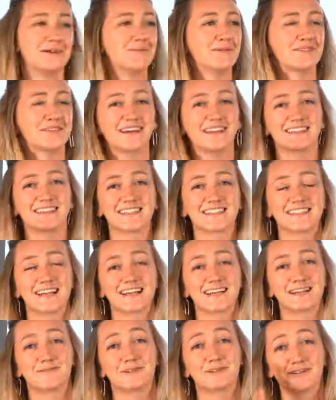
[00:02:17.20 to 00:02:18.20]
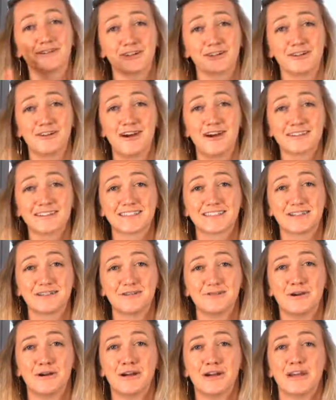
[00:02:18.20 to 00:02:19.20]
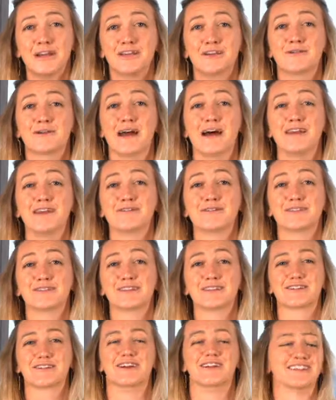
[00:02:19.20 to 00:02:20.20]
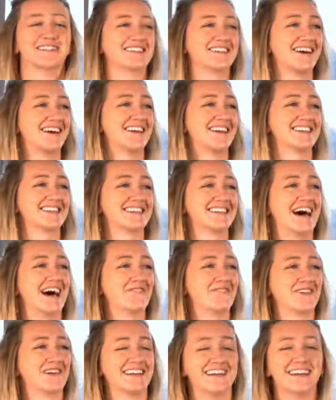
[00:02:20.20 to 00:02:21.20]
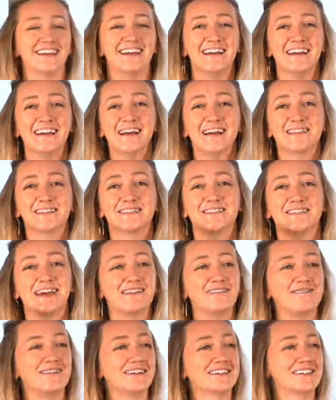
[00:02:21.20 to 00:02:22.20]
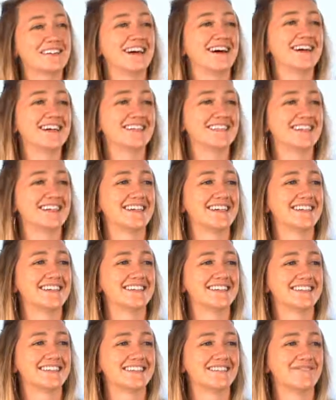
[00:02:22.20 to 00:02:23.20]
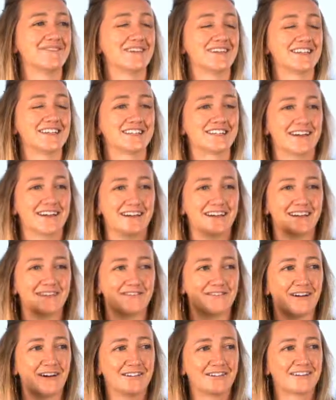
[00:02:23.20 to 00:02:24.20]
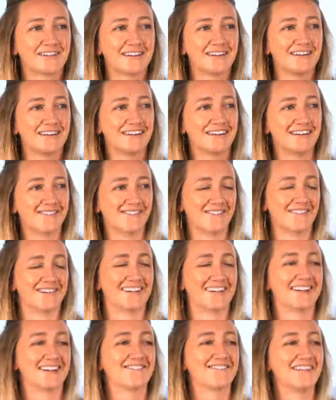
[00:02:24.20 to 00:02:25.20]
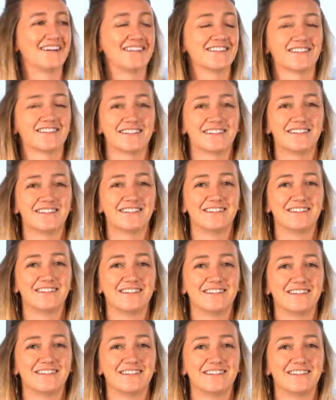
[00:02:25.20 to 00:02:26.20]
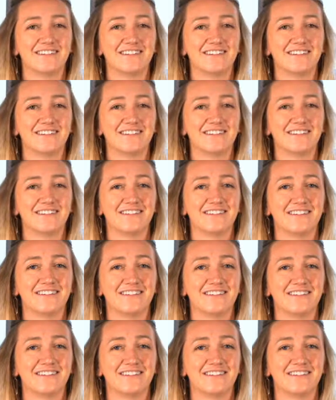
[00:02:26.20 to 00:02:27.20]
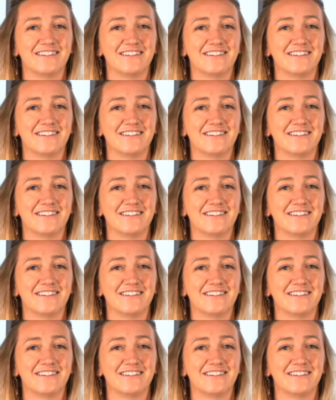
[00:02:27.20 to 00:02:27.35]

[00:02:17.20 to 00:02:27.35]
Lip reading: but that is exactly what you should not do. You can't look at it. Chai is laughing. So then what Chai did, morning Chai, rather than looking directly at it, then he put on his